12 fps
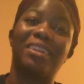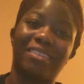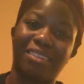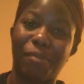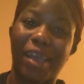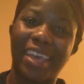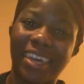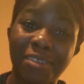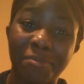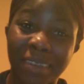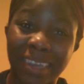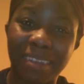into my
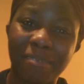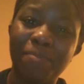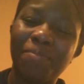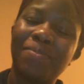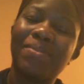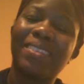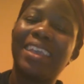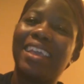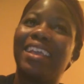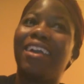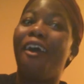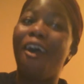element,
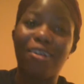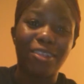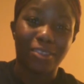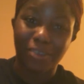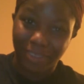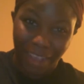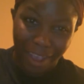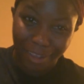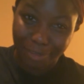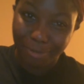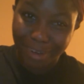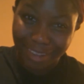all of those
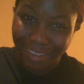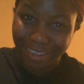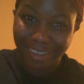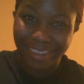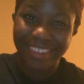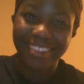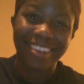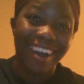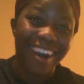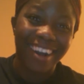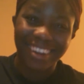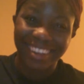guys wanted to
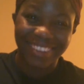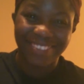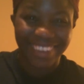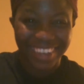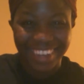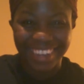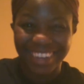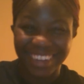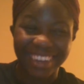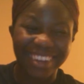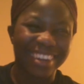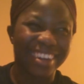talk to me,
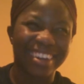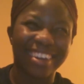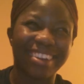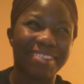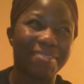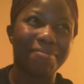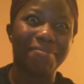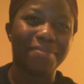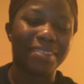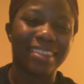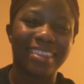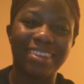and
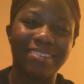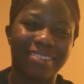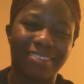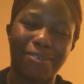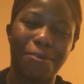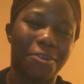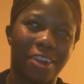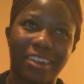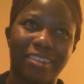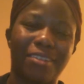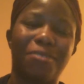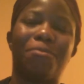it was
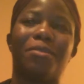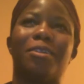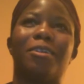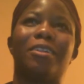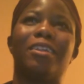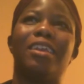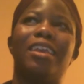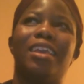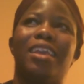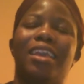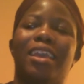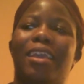crazy and weird.
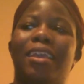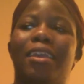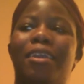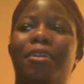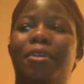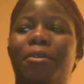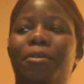And